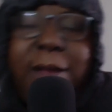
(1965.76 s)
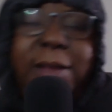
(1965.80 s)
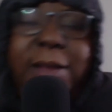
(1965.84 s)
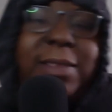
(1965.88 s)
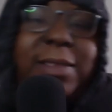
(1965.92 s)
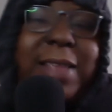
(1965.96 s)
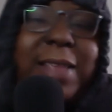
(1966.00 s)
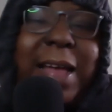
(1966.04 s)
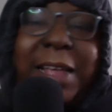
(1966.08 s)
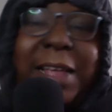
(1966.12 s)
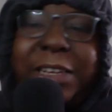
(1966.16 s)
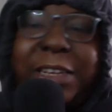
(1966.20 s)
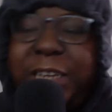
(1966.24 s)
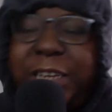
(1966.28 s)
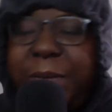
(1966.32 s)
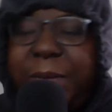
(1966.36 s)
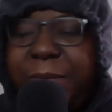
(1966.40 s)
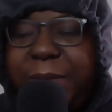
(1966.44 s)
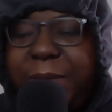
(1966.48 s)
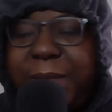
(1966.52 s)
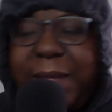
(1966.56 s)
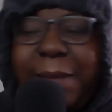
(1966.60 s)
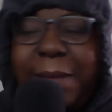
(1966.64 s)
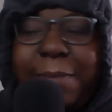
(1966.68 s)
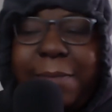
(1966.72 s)
Dan James
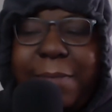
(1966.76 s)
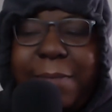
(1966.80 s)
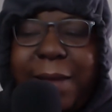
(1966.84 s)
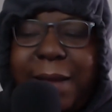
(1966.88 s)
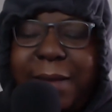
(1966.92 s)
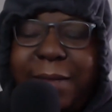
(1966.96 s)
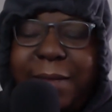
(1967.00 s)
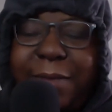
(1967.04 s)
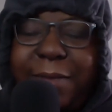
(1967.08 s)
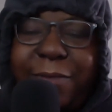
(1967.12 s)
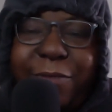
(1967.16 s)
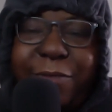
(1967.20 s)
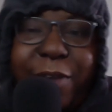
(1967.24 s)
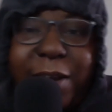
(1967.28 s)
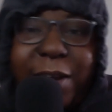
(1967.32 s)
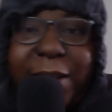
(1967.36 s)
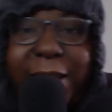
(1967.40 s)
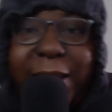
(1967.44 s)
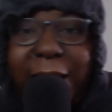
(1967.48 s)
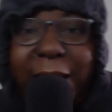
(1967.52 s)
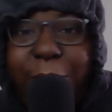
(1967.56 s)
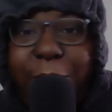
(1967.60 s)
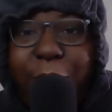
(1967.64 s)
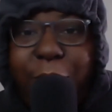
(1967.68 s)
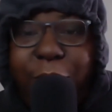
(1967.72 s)
and them man, Fred
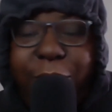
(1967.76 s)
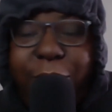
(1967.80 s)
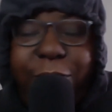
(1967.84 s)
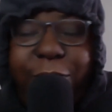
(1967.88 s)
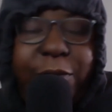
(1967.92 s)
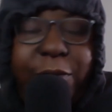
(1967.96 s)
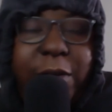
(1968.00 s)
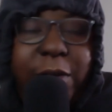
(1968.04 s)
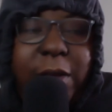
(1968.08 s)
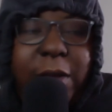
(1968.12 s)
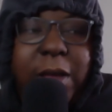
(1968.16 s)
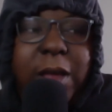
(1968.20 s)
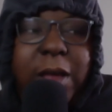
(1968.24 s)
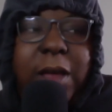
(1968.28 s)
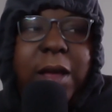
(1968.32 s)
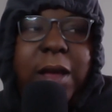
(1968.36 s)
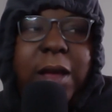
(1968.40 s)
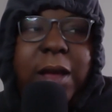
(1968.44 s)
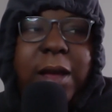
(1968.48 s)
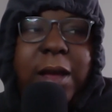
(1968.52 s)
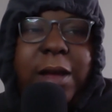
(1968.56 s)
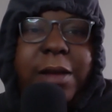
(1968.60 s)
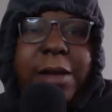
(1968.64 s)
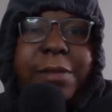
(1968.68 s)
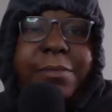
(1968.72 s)
came off.
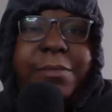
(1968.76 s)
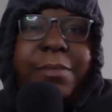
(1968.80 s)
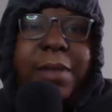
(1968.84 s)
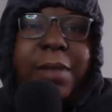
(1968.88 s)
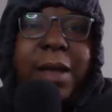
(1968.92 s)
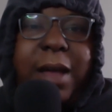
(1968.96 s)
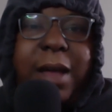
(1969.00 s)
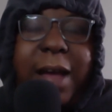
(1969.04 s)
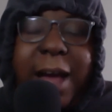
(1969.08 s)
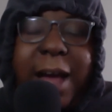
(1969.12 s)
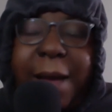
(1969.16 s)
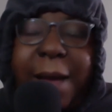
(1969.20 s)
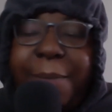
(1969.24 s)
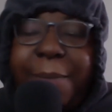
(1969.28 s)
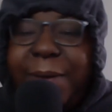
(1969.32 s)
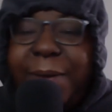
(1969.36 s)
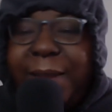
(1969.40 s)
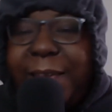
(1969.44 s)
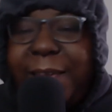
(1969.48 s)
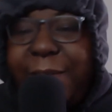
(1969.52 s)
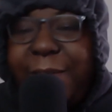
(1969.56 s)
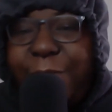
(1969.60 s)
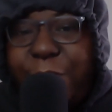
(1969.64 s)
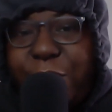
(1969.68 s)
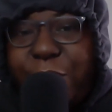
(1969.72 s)
I
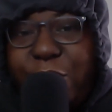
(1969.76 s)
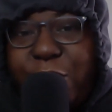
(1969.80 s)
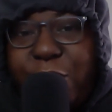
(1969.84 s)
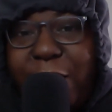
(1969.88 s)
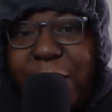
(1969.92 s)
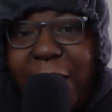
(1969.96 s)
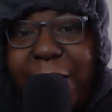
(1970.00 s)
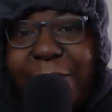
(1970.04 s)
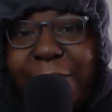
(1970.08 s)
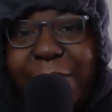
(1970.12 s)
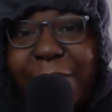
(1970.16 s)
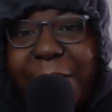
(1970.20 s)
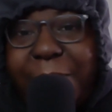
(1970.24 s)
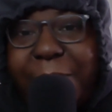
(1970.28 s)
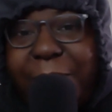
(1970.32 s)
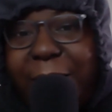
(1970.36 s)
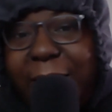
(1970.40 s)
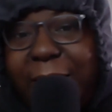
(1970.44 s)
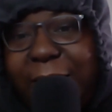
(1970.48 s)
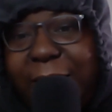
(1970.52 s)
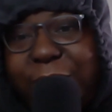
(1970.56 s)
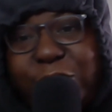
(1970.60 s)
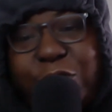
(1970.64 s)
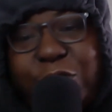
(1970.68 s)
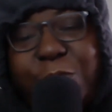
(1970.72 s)
believe when you have them
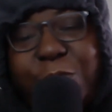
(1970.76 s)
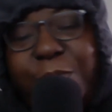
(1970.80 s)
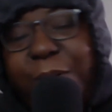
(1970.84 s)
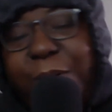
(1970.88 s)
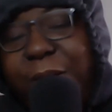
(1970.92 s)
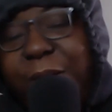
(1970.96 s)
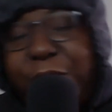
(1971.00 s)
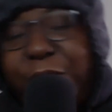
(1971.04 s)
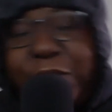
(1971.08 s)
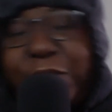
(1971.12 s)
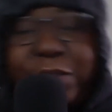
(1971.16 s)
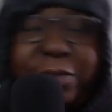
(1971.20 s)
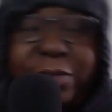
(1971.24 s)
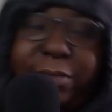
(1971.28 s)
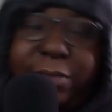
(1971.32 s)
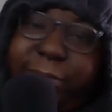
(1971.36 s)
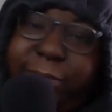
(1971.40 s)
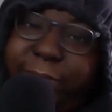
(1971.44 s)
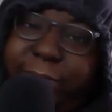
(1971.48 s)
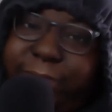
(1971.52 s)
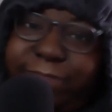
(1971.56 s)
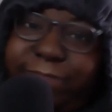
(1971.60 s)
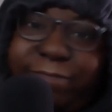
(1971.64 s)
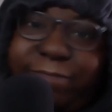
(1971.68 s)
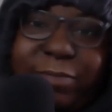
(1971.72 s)
players on the pitch,
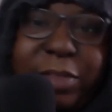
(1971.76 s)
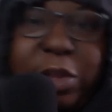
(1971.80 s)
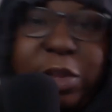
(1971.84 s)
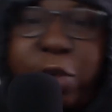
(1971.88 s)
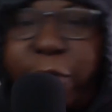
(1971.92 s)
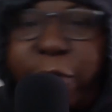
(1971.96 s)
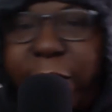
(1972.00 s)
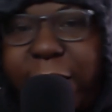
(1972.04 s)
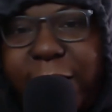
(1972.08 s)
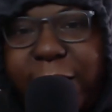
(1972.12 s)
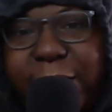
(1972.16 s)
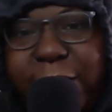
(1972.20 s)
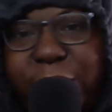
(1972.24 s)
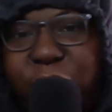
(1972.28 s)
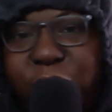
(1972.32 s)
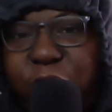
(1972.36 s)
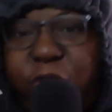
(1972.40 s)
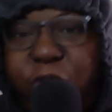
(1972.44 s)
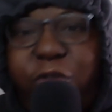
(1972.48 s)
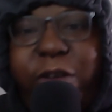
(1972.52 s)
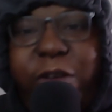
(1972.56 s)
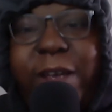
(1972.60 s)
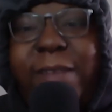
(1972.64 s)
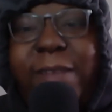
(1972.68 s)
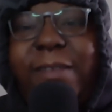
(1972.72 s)
the
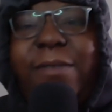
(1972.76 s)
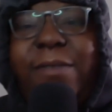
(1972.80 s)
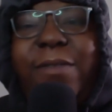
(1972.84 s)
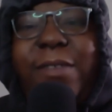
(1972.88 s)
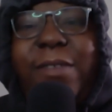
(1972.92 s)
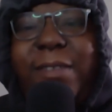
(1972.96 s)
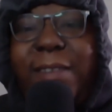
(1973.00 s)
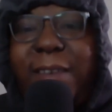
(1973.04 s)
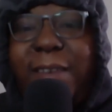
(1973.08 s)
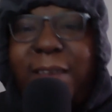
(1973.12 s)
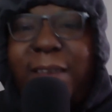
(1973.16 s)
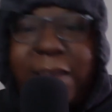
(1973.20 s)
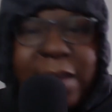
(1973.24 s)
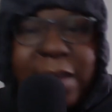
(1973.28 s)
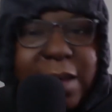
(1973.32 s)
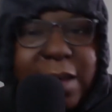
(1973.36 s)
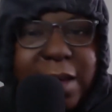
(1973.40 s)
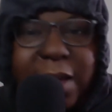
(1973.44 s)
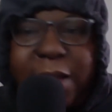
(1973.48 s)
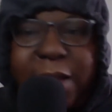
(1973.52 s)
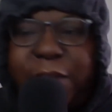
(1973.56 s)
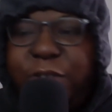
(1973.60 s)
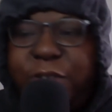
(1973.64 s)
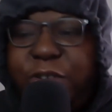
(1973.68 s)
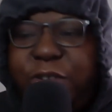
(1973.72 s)
creativity
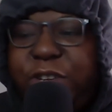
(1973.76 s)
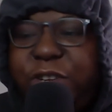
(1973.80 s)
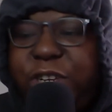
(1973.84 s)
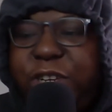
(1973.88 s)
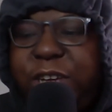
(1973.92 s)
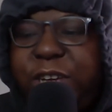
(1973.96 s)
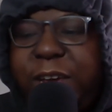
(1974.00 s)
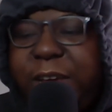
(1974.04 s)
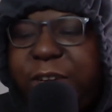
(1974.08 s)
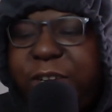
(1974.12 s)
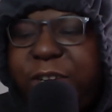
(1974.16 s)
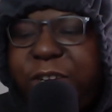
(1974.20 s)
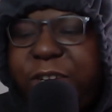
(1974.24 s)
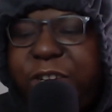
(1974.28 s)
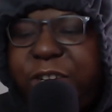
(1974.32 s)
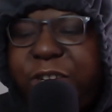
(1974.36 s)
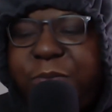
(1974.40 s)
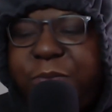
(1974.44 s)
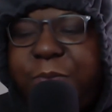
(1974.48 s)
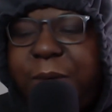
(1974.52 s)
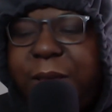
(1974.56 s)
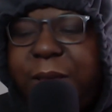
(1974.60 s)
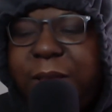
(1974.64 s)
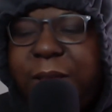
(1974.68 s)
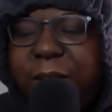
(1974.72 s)
just changed. It just
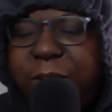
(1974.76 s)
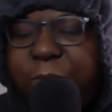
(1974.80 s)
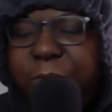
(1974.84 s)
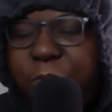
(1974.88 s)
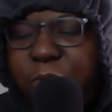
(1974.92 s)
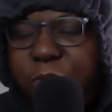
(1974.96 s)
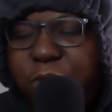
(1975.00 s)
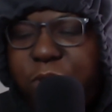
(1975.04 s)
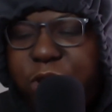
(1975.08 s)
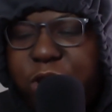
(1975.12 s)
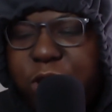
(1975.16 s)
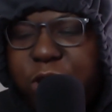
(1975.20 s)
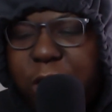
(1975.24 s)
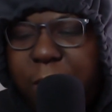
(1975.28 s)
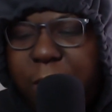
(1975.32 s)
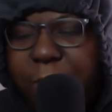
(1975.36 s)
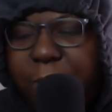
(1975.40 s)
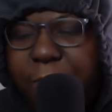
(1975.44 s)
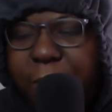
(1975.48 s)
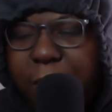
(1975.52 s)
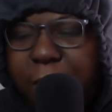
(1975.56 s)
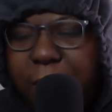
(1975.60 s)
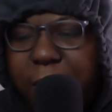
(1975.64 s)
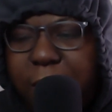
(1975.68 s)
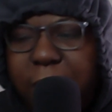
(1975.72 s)
made us more
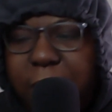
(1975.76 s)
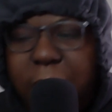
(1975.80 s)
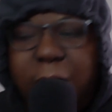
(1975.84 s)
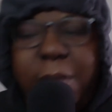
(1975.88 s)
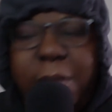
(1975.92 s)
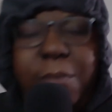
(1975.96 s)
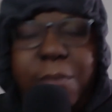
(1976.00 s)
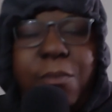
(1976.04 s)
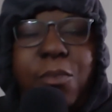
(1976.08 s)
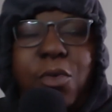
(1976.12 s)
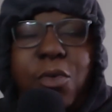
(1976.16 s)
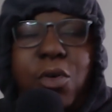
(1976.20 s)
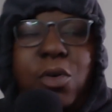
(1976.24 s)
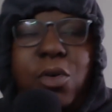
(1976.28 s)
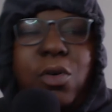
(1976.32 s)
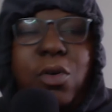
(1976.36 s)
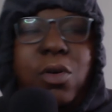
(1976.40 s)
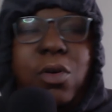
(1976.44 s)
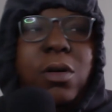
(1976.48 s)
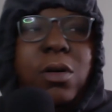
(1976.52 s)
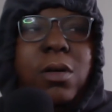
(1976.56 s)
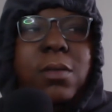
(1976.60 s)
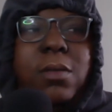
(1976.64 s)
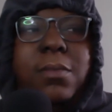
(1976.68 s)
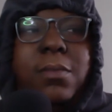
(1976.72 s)
sharper,
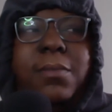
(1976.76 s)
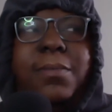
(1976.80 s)
more